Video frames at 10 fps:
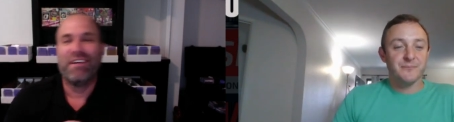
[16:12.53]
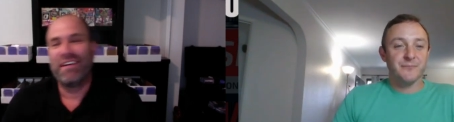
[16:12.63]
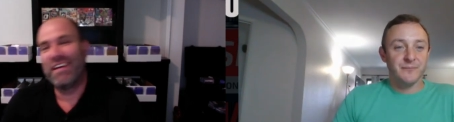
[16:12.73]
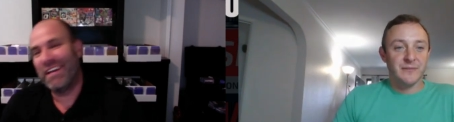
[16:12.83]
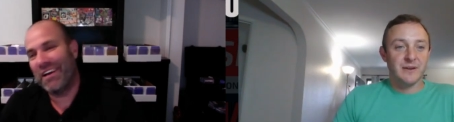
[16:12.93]

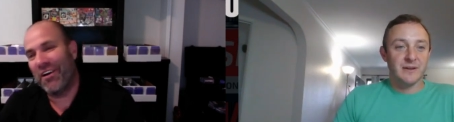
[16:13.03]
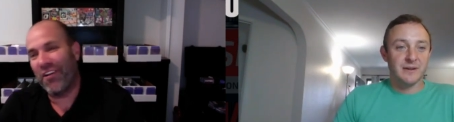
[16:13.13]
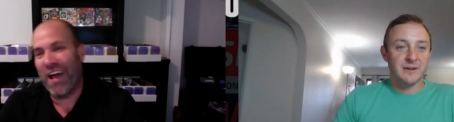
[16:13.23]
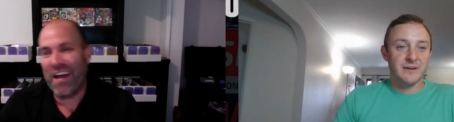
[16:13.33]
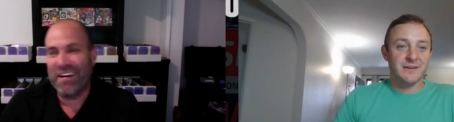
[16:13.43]
Speaker 1: getting all
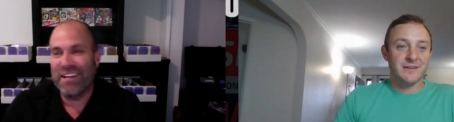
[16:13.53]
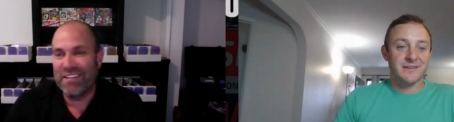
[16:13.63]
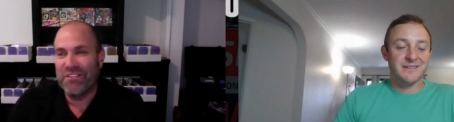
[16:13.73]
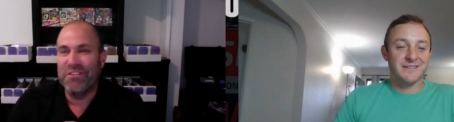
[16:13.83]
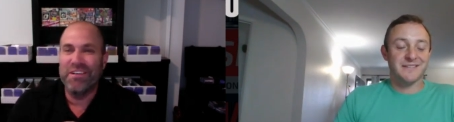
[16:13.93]
added
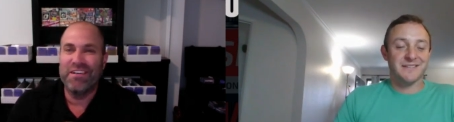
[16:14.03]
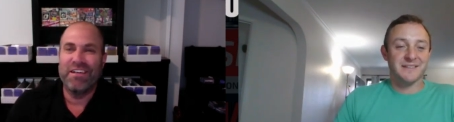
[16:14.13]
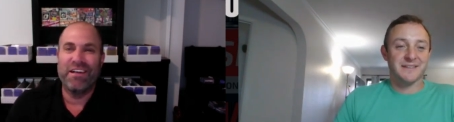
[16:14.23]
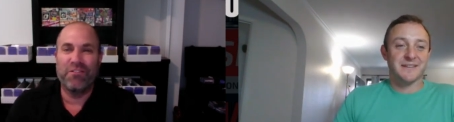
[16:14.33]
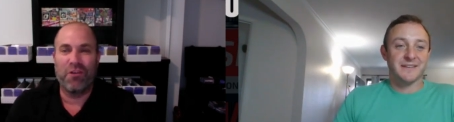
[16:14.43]
into it and,
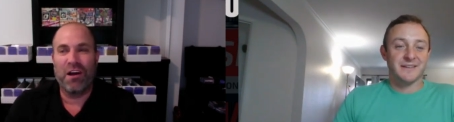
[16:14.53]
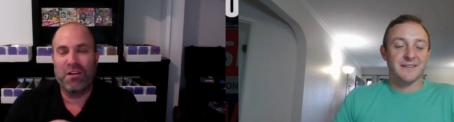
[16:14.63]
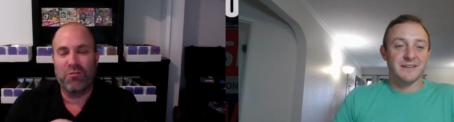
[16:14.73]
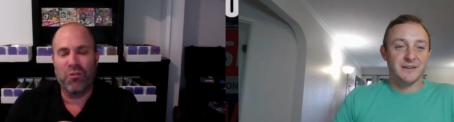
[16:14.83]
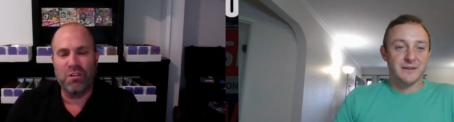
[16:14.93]
and rocking and
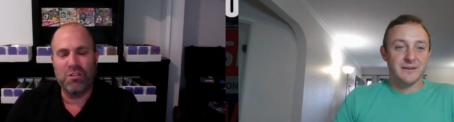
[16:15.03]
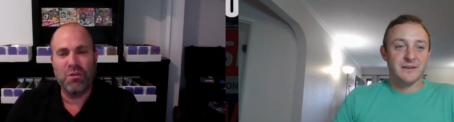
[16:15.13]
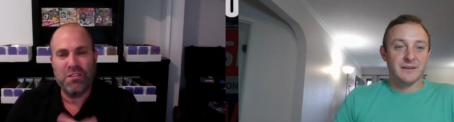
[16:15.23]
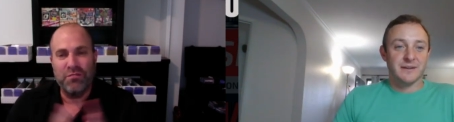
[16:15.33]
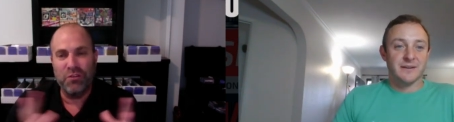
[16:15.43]
rolling. So, what's
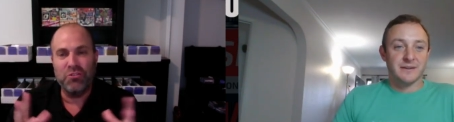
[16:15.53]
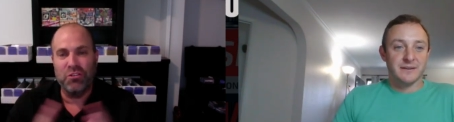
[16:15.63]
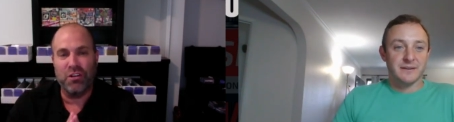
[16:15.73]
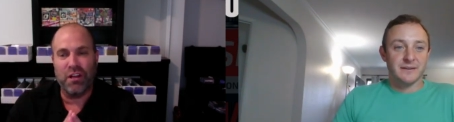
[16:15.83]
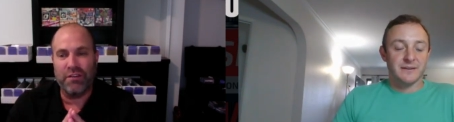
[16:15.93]
the future look
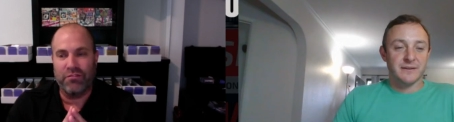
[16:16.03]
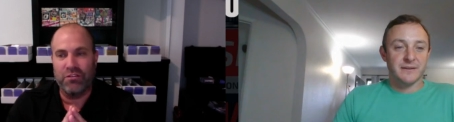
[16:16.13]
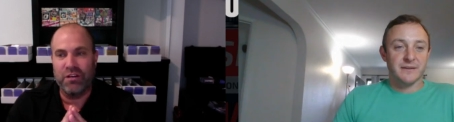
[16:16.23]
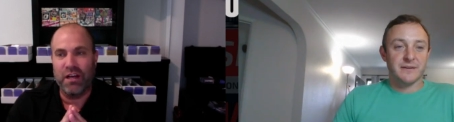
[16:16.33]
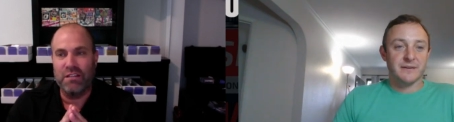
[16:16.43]
like for you
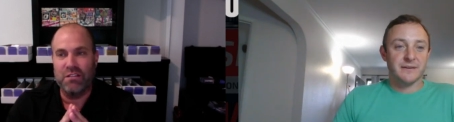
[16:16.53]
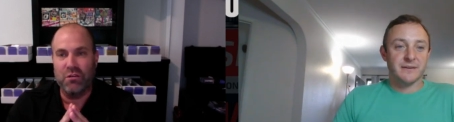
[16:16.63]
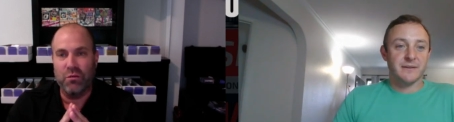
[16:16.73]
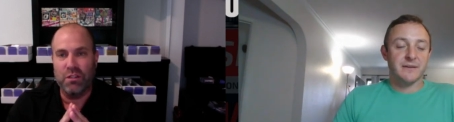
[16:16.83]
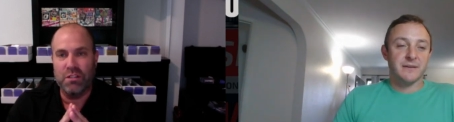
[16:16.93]
guys though?
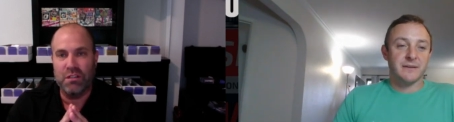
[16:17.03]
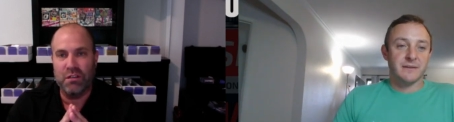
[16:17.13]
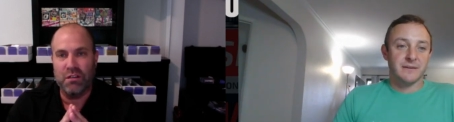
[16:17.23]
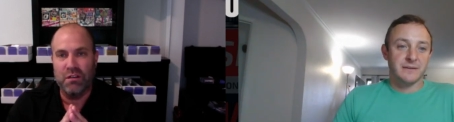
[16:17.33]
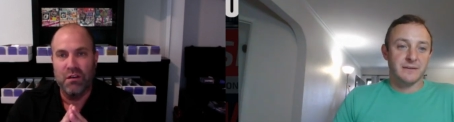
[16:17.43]
What's uh,
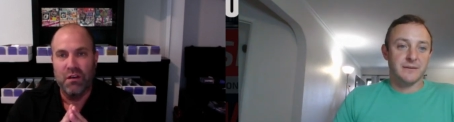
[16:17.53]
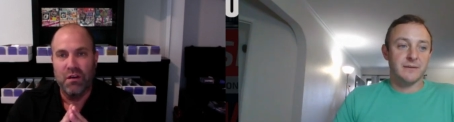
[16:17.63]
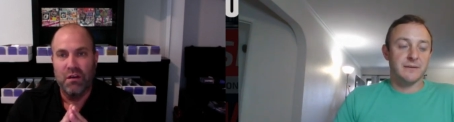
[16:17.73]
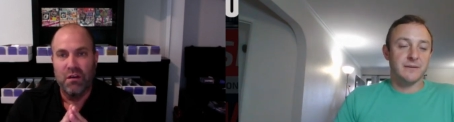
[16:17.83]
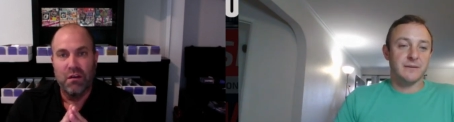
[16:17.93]

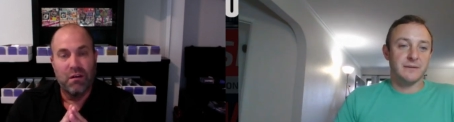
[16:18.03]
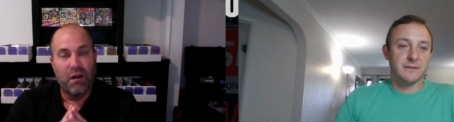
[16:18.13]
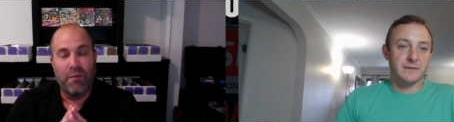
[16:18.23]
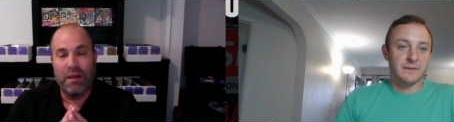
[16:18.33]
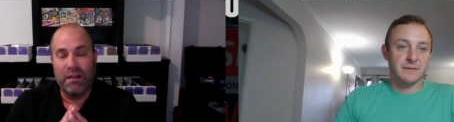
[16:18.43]
I
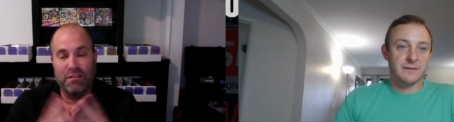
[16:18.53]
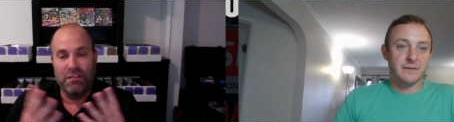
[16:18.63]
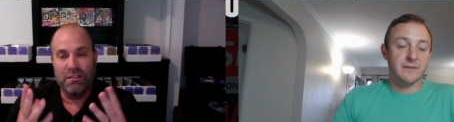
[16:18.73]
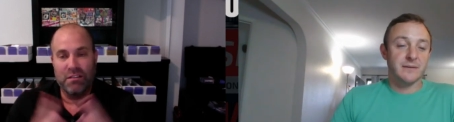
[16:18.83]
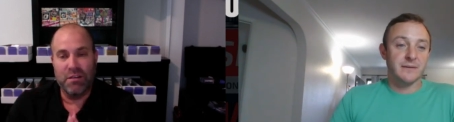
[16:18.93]
mean, is it
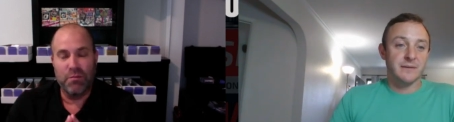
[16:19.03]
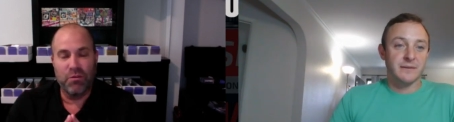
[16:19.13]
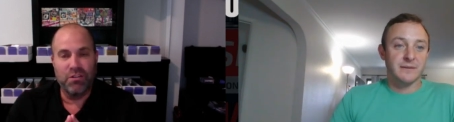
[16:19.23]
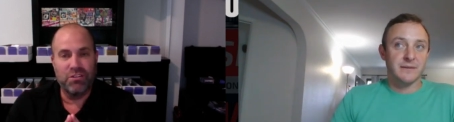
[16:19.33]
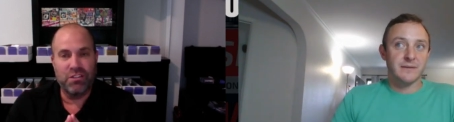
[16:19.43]
as simple
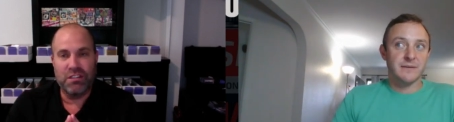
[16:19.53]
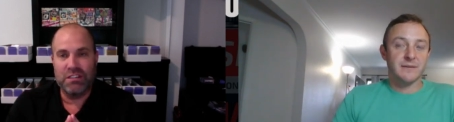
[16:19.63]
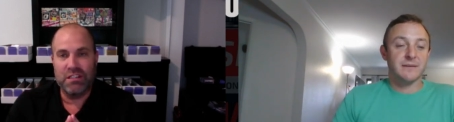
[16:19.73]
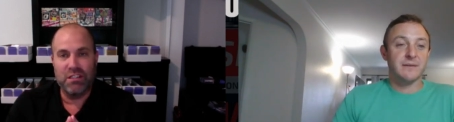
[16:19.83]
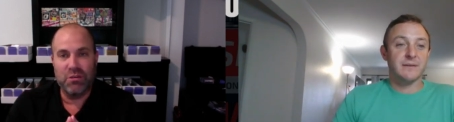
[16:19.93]
as just
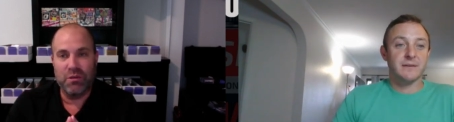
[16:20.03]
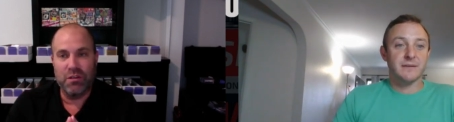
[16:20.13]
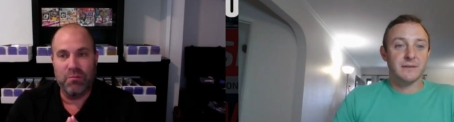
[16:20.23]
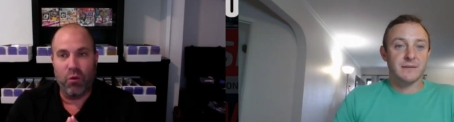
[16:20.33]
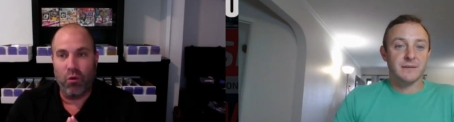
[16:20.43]
continuing to
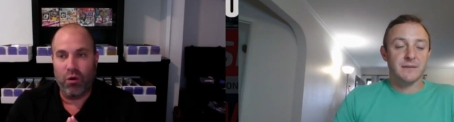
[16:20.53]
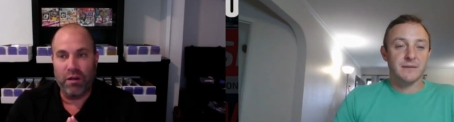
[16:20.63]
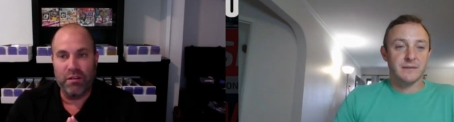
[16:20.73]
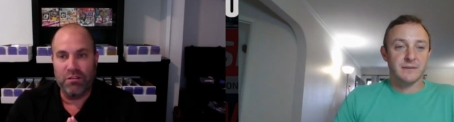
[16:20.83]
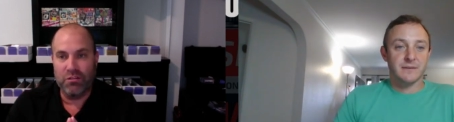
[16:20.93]
pour
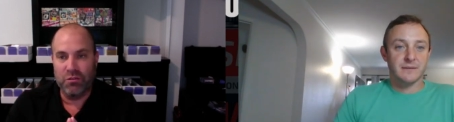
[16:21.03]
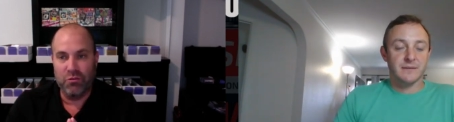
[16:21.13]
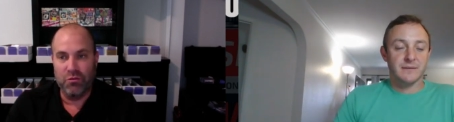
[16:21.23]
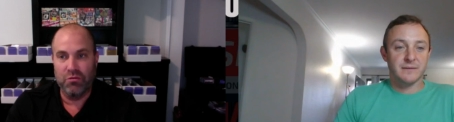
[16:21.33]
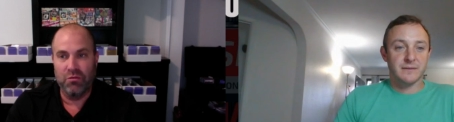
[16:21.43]

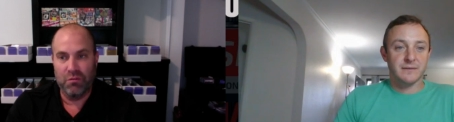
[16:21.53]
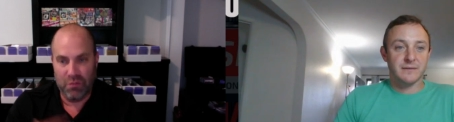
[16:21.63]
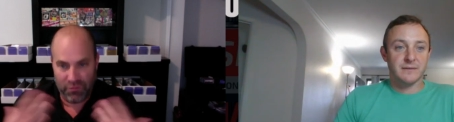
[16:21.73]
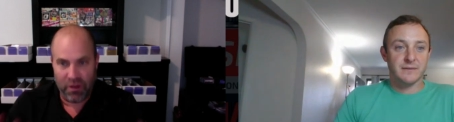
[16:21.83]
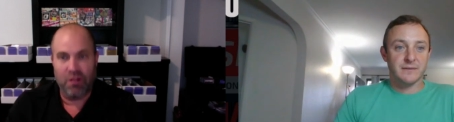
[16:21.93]
into
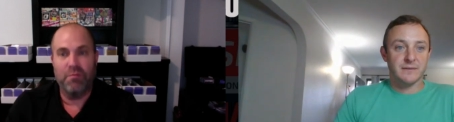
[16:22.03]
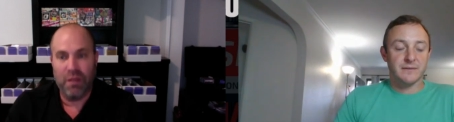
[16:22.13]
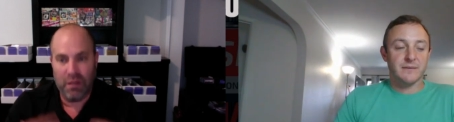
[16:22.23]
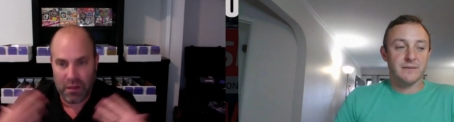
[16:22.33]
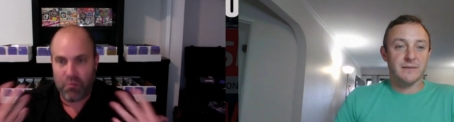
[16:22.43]
development
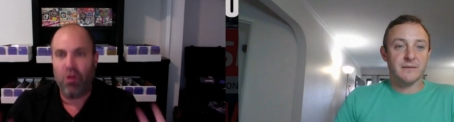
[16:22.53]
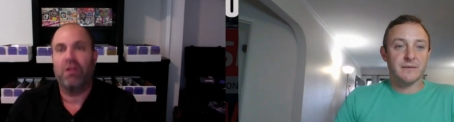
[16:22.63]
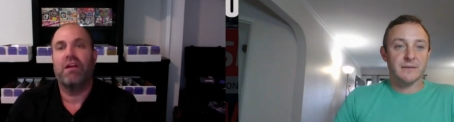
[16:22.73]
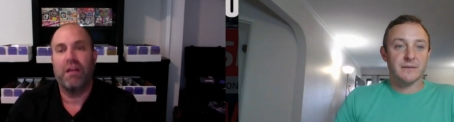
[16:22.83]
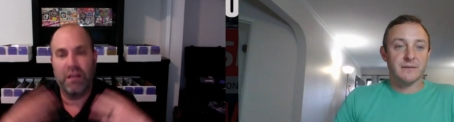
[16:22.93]
and
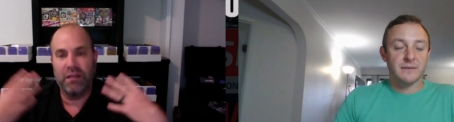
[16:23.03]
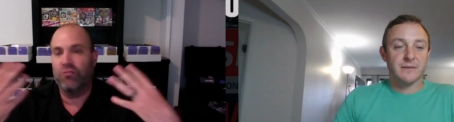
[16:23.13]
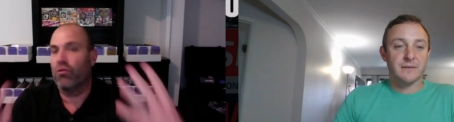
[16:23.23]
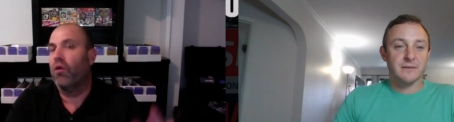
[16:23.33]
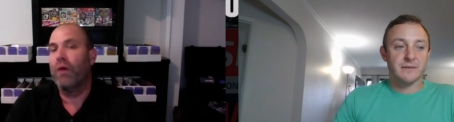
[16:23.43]
marketing and
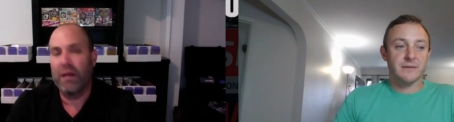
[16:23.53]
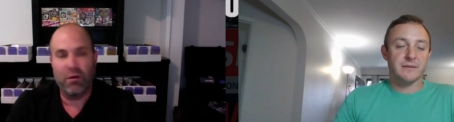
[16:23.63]
growing,